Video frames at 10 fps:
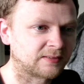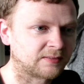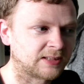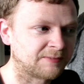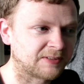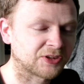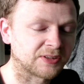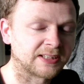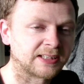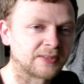efficient
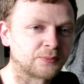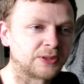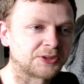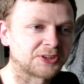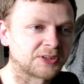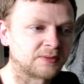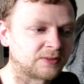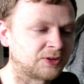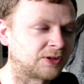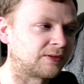card, which,
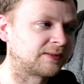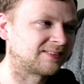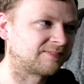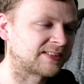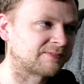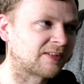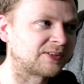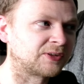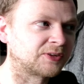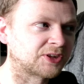you know, there's a very
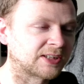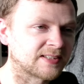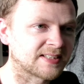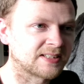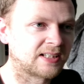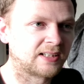good chance,